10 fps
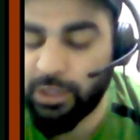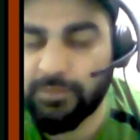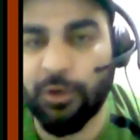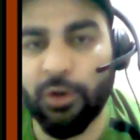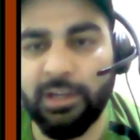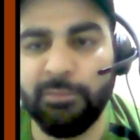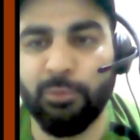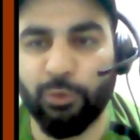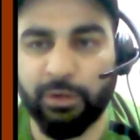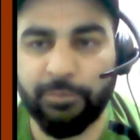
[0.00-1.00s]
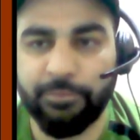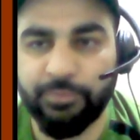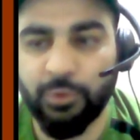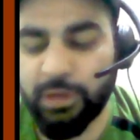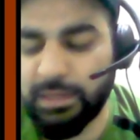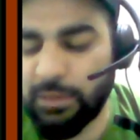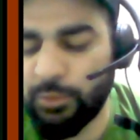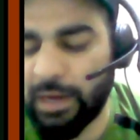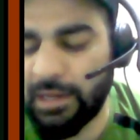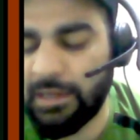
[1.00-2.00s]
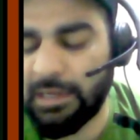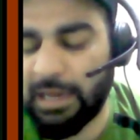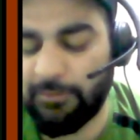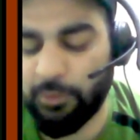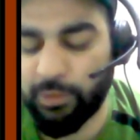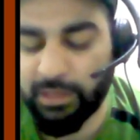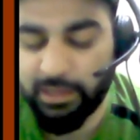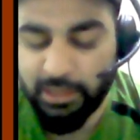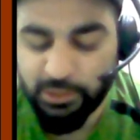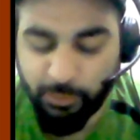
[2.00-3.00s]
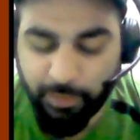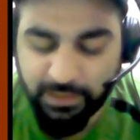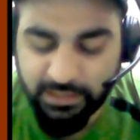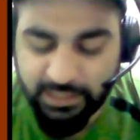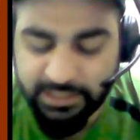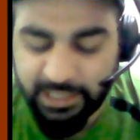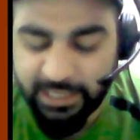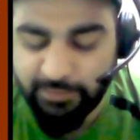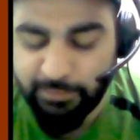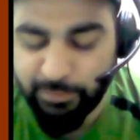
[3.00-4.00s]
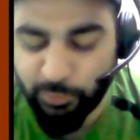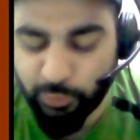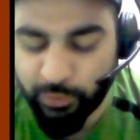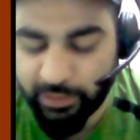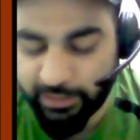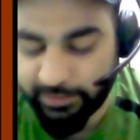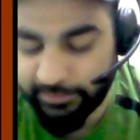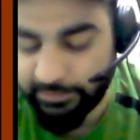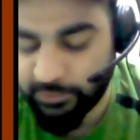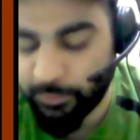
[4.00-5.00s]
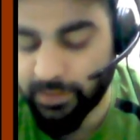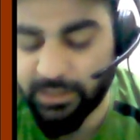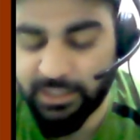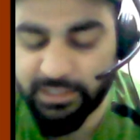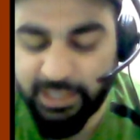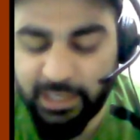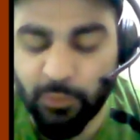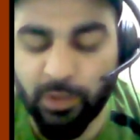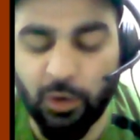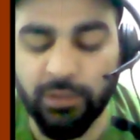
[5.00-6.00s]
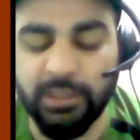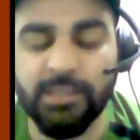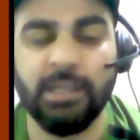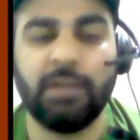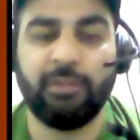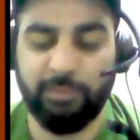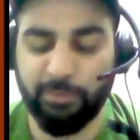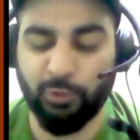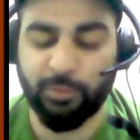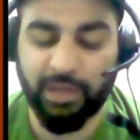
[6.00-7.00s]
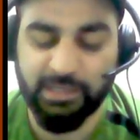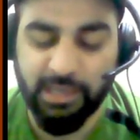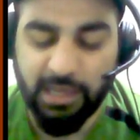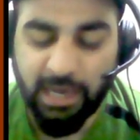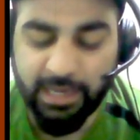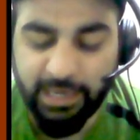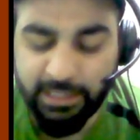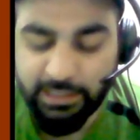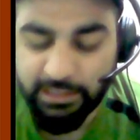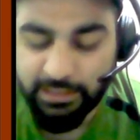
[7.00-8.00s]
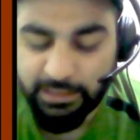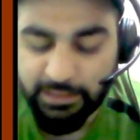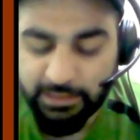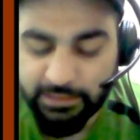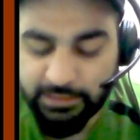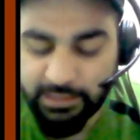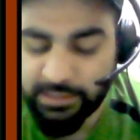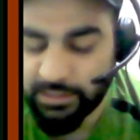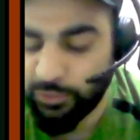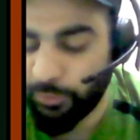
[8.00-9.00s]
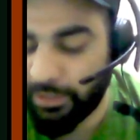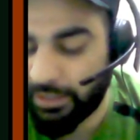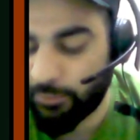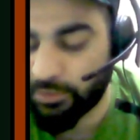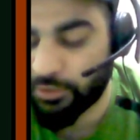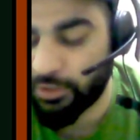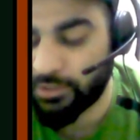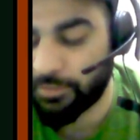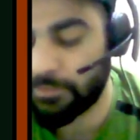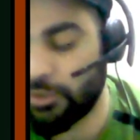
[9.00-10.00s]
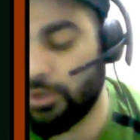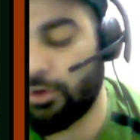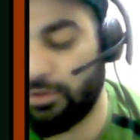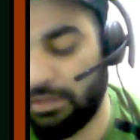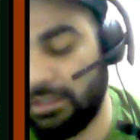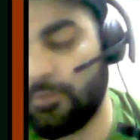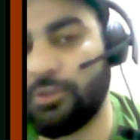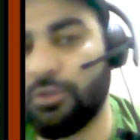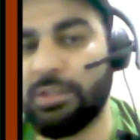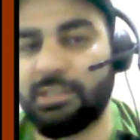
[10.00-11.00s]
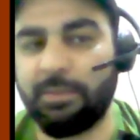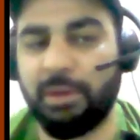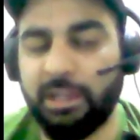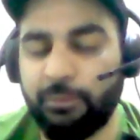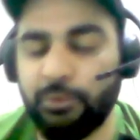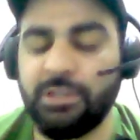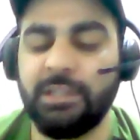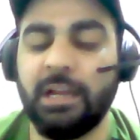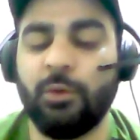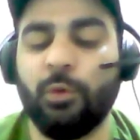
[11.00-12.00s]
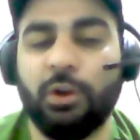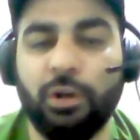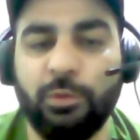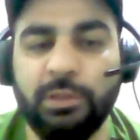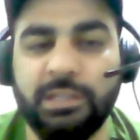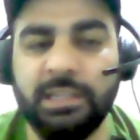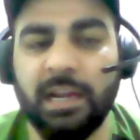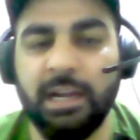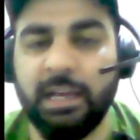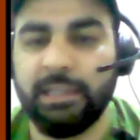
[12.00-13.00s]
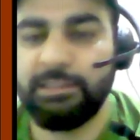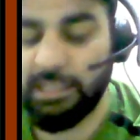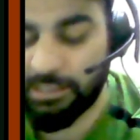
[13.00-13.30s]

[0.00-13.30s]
were already more. Okay, now you add a little alpha over here, so percentage gain will be more over here. So percentage gain on this will be more, because again this numerator was constant, some sort of this was constant, but if you see that overall, you will see that this